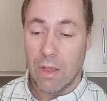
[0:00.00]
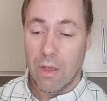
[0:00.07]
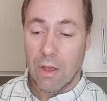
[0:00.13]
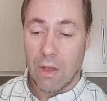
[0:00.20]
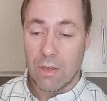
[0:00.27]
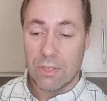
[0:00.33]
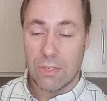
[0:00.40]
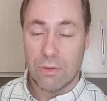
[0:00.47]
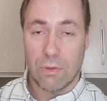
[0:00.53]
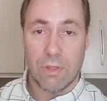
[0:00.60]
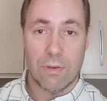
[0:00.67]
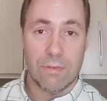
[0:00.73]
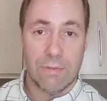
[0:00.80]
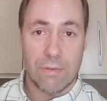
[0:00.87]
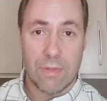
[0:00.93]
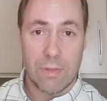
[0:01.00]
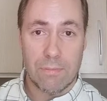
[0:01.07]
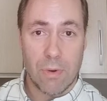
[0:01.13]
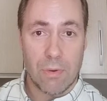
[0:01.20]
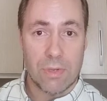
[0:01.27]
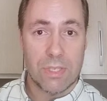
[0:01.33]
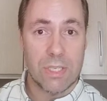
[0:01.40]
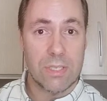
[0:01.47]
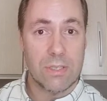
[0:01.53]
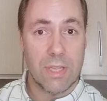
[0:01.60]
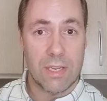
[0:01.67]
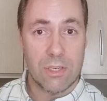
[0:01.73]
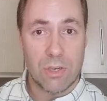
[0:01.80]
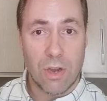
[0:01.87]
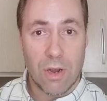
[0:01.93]
Also, the bonuses that
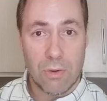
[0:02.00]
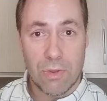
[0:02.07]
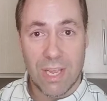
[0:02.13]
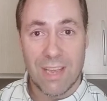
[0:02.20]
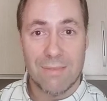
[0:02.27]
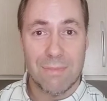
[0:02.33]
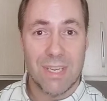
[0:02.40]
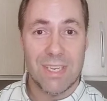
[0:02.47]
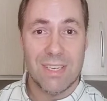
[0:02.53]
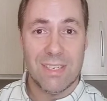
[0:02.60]
Jono gave me